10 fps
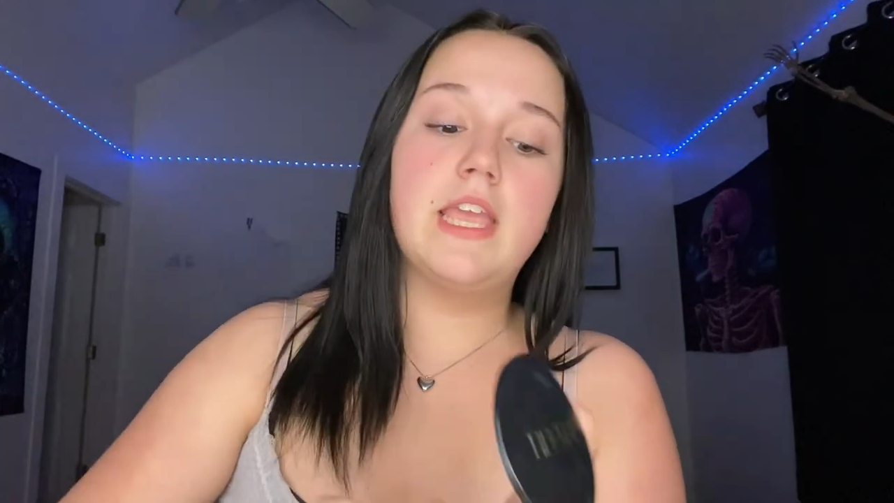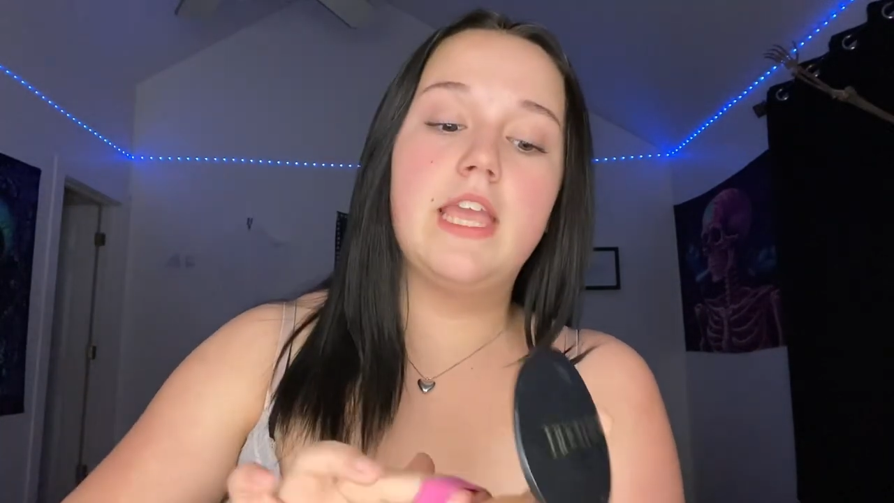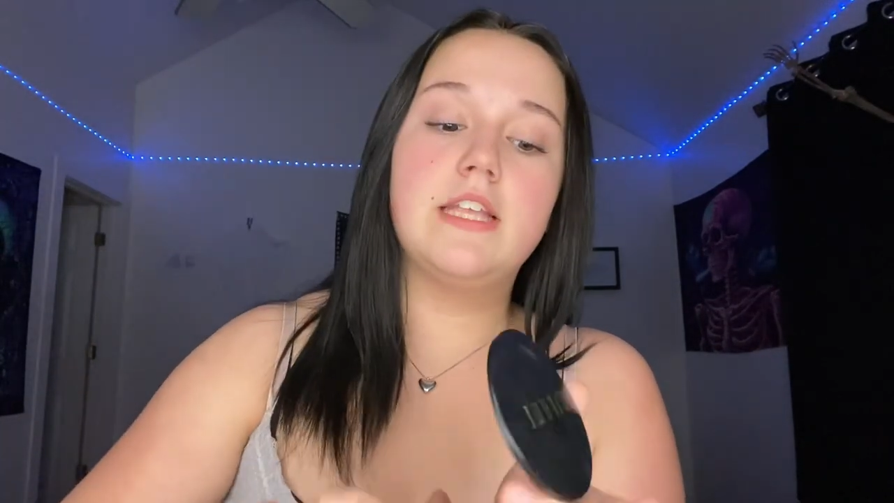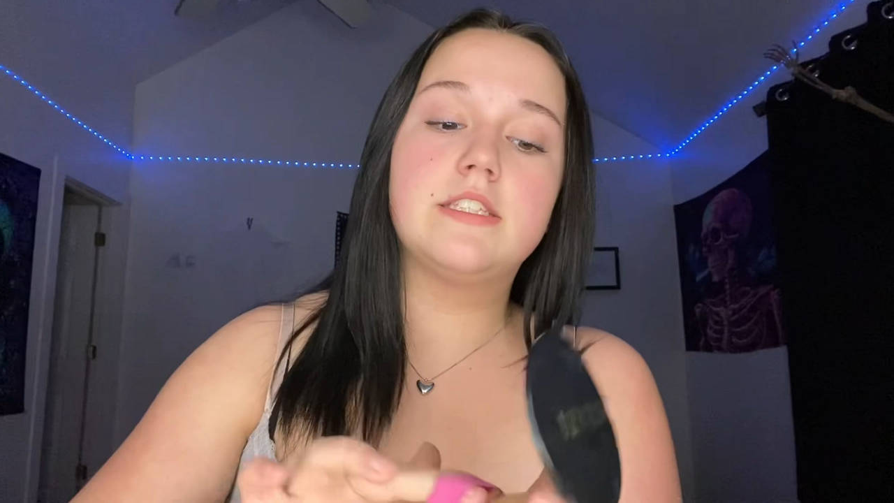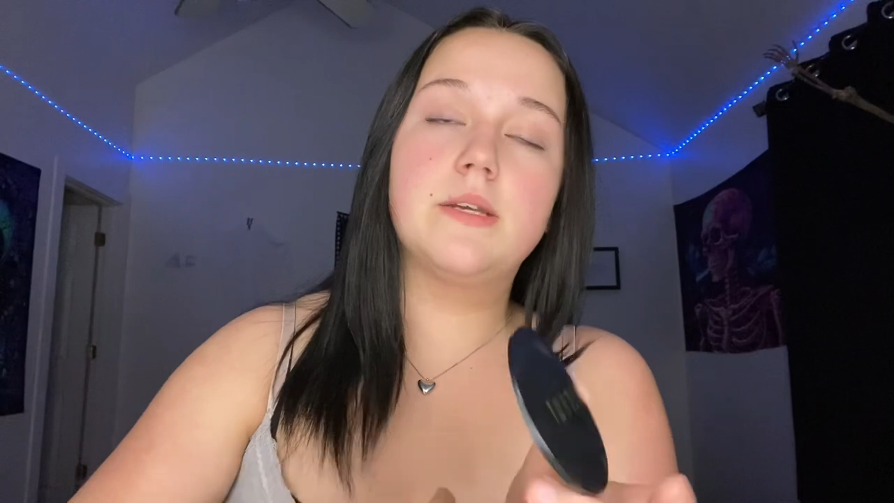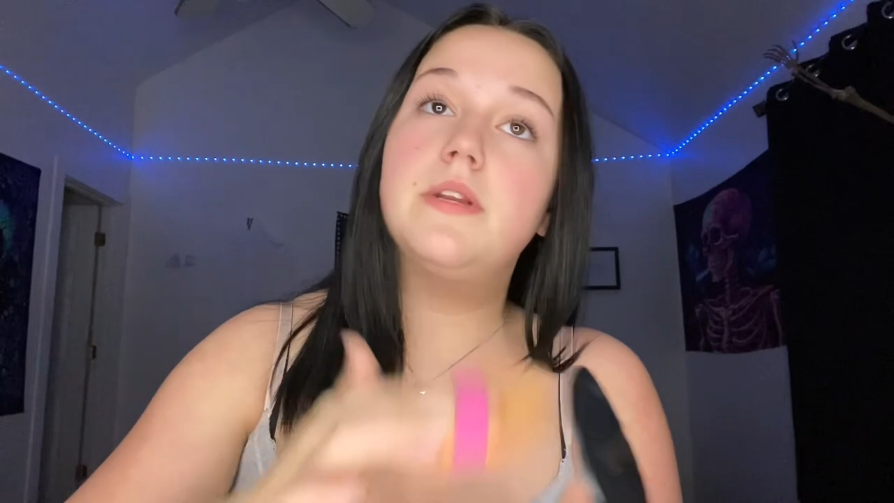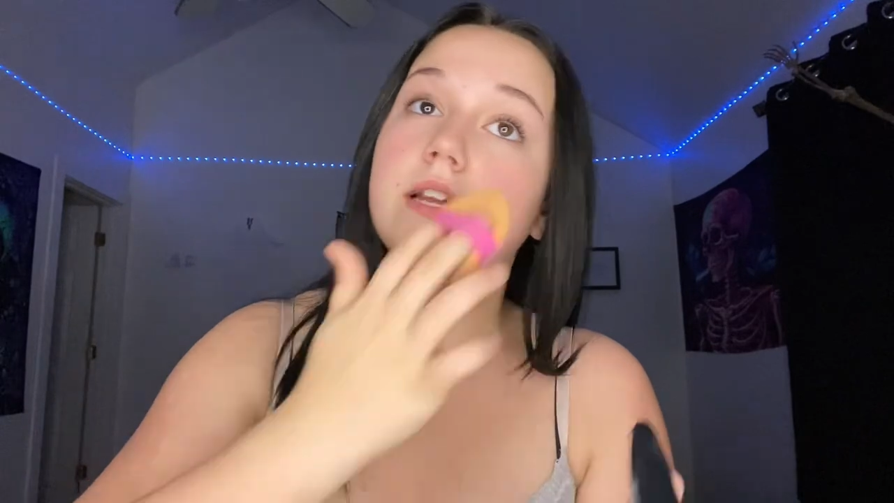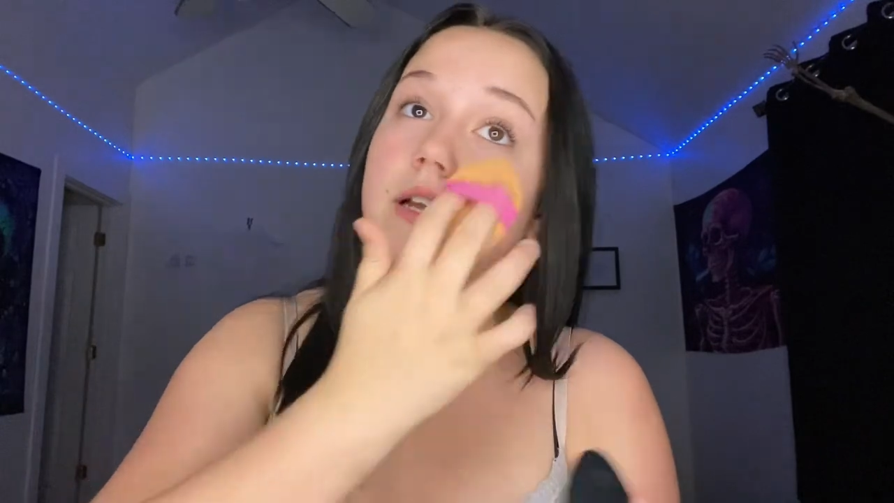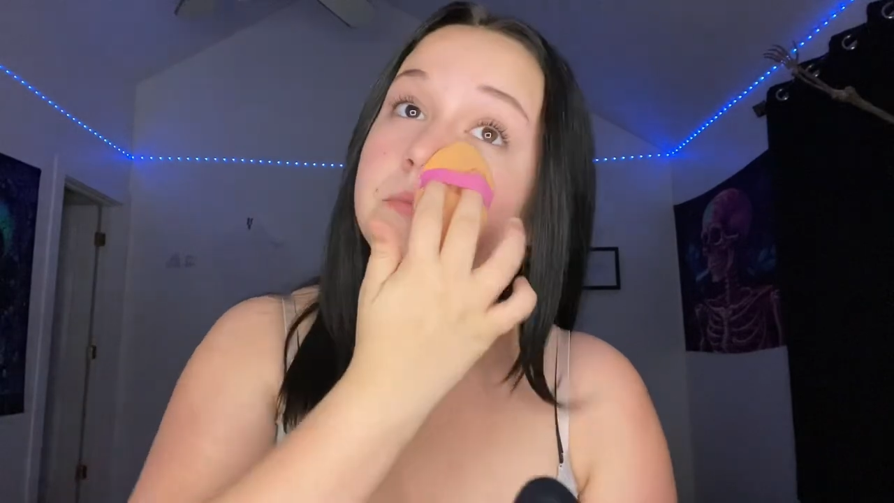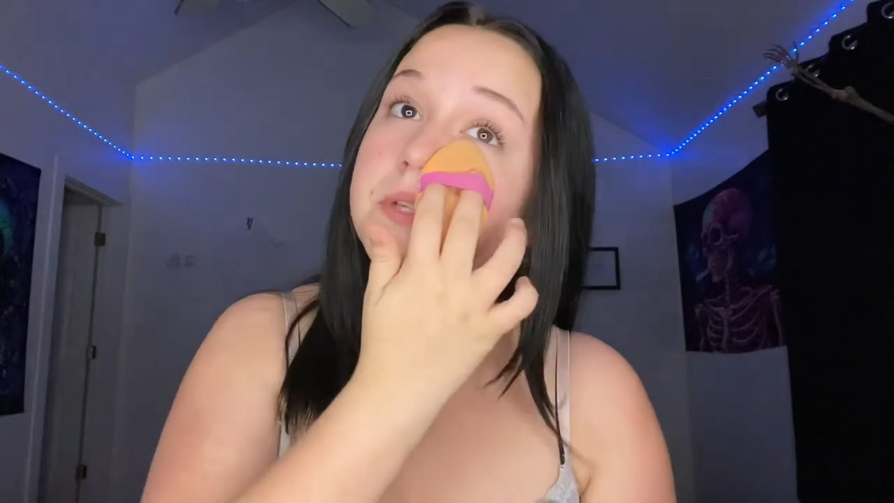and
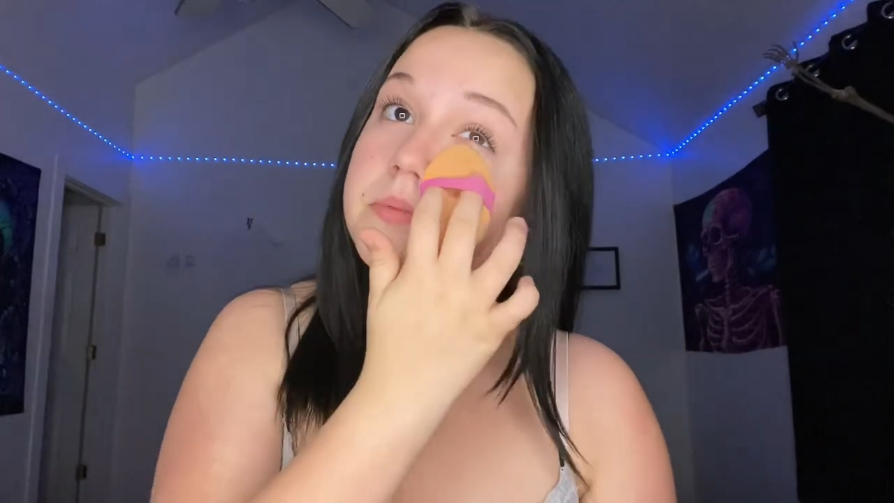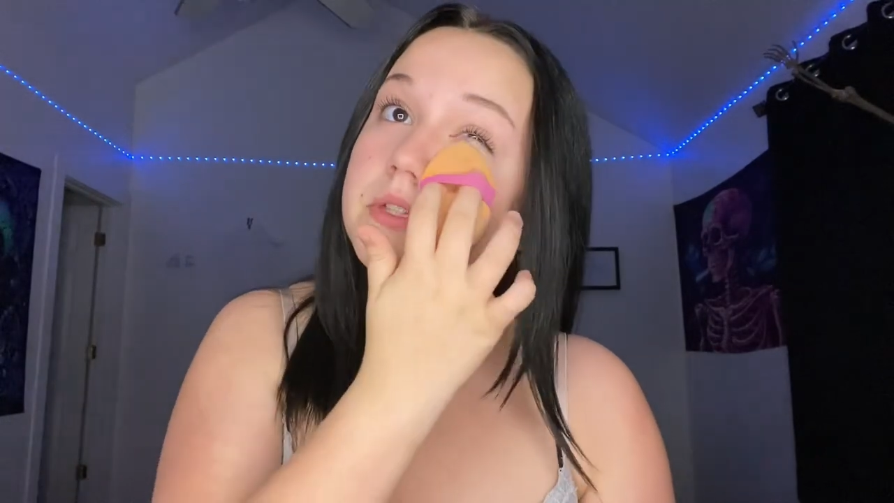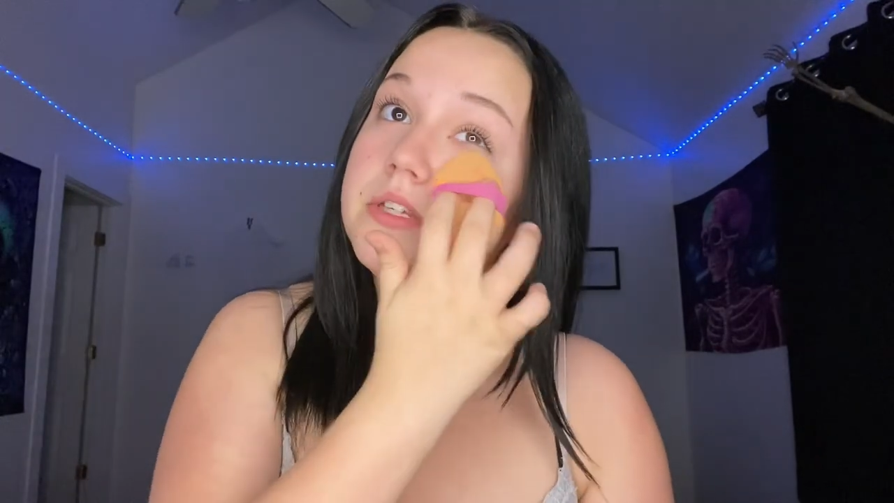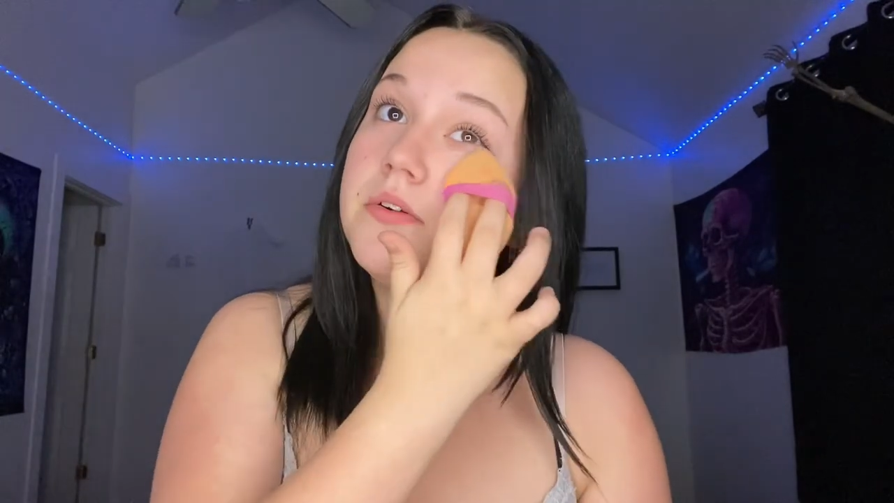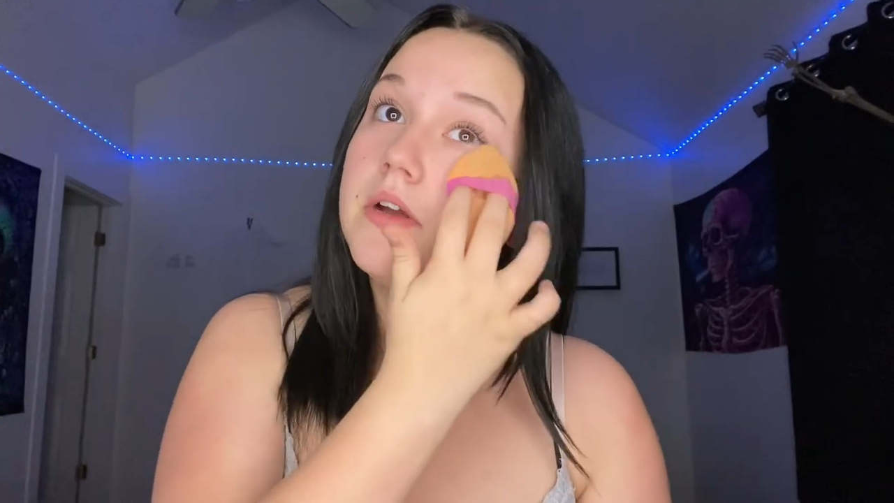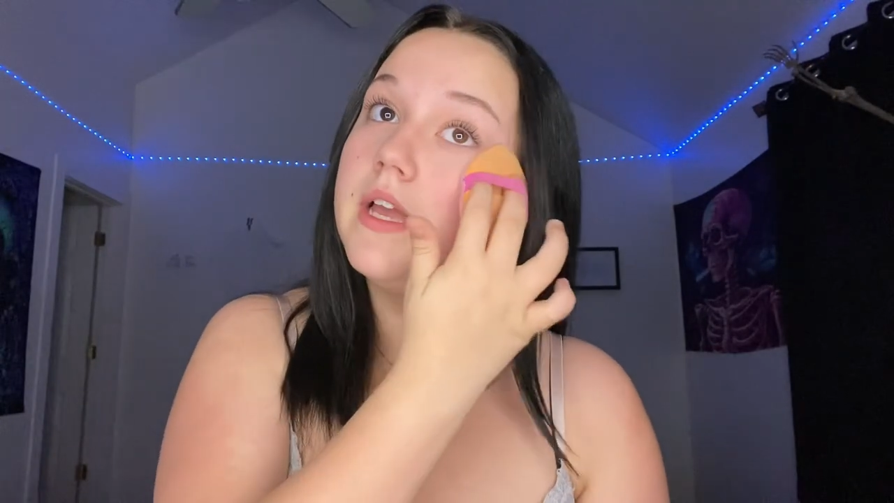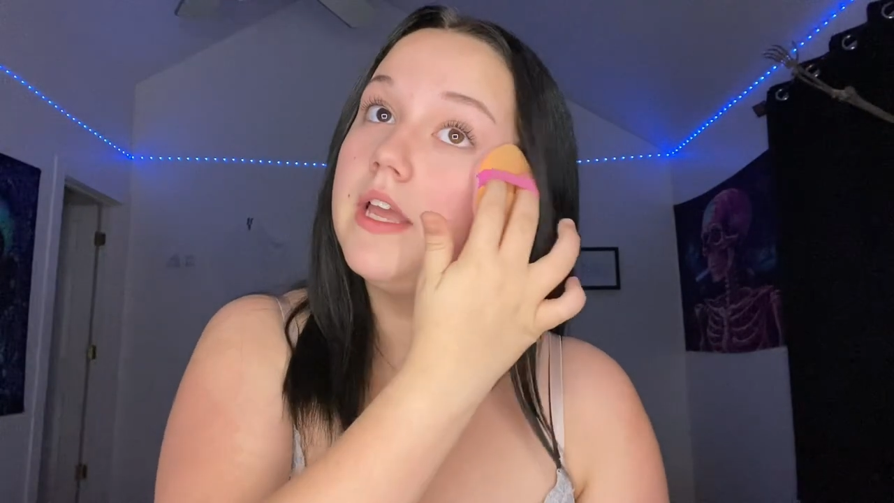somebody comes up to you